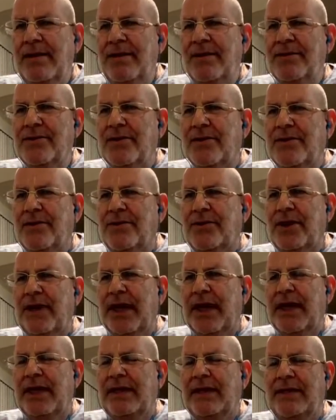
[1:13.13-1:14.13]
So
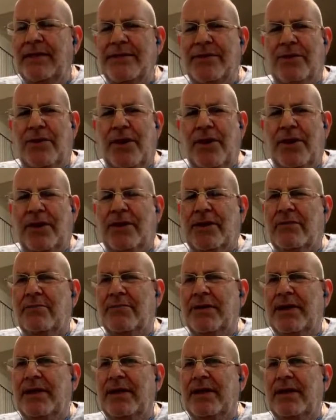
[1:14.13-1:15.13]
today is going to
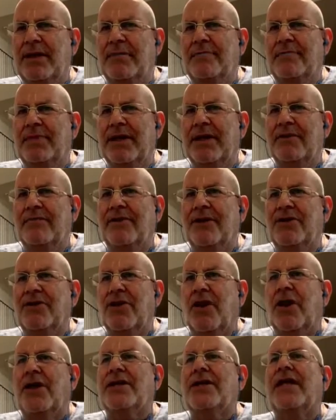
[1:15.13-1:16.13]
be a bit of a
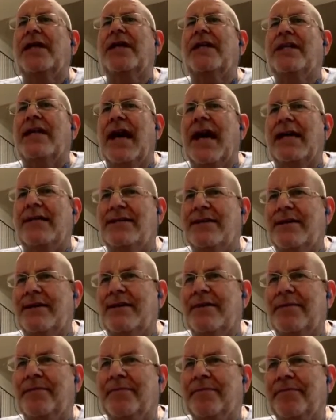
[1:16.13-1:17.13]
daunting
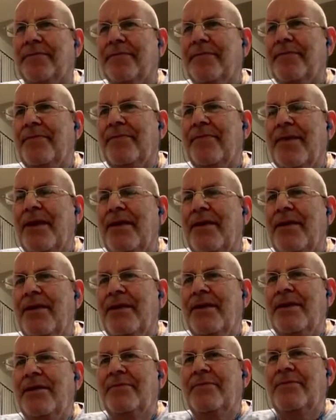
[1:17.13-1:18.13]
task.
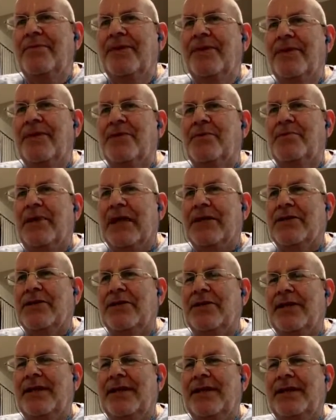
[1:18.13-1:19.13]

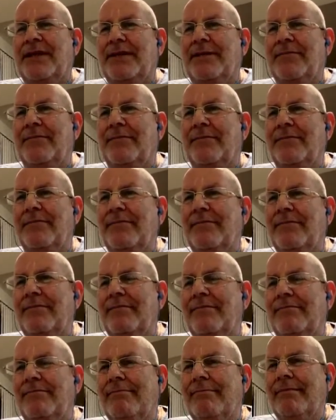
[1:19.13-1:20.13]
Especially,
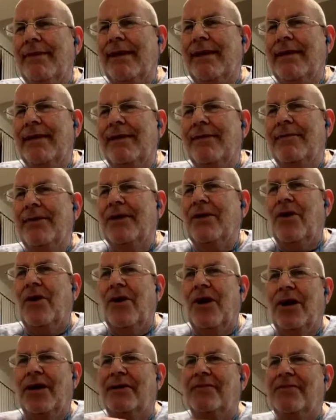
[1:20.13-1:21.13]
well,
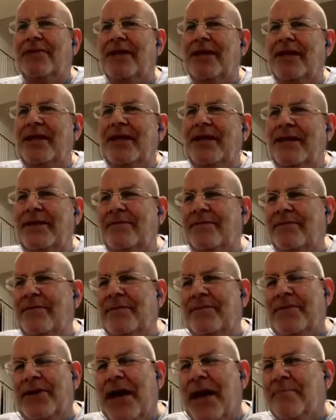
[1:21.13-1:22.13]
all of the
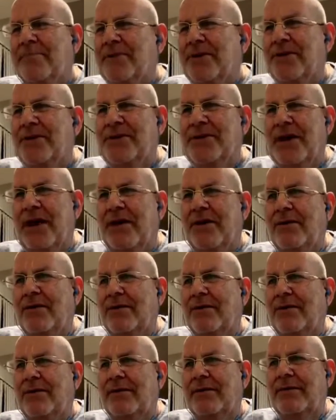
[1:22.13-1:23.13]
chapters
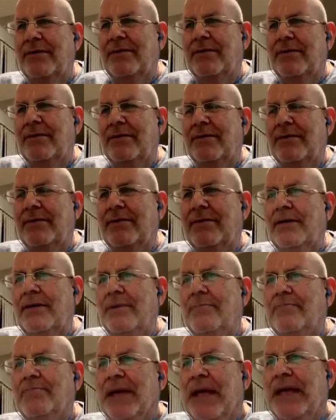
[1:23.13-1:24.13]
are
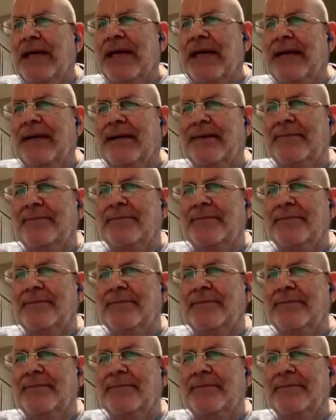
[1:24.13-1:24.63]
compelling.